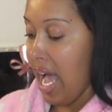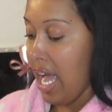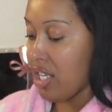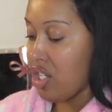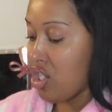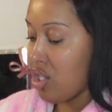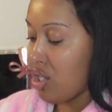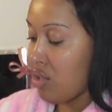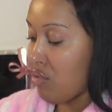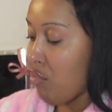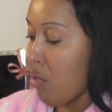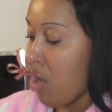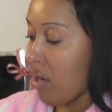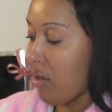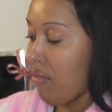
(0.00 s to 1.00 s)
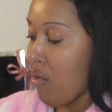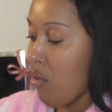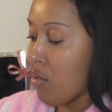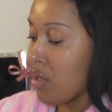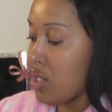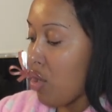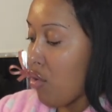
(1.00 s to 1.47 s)
i just work
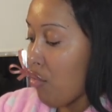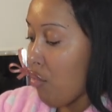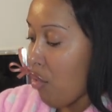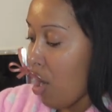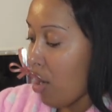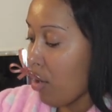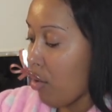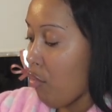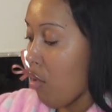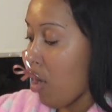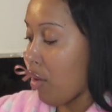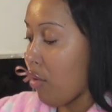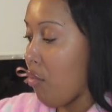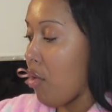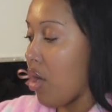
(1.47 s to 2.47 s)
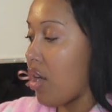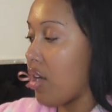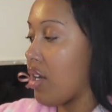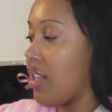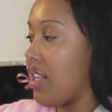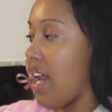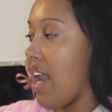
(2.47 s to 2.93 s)
focus on work work
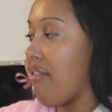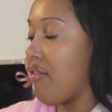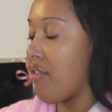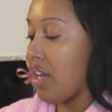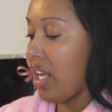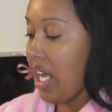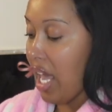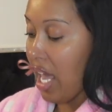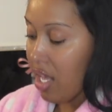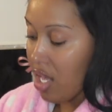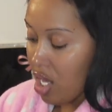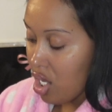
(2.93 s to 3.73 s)
work that i forget